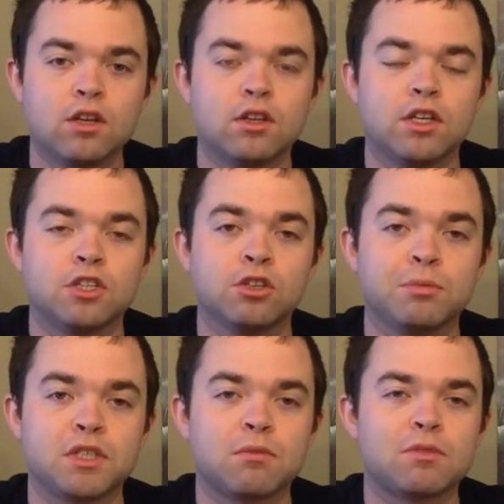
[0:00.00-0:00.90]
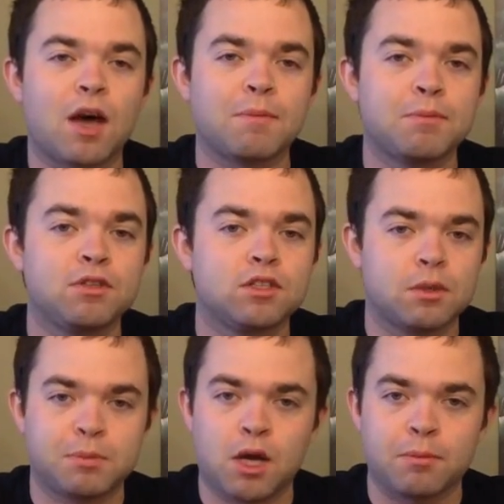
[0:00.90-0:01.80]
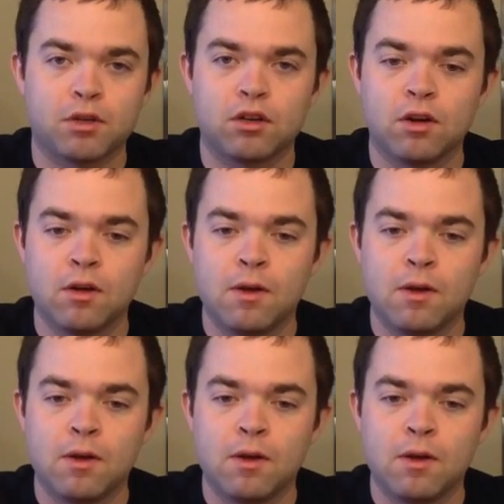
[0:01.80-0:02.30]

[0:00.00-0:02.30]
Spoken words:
They told me sometime in September.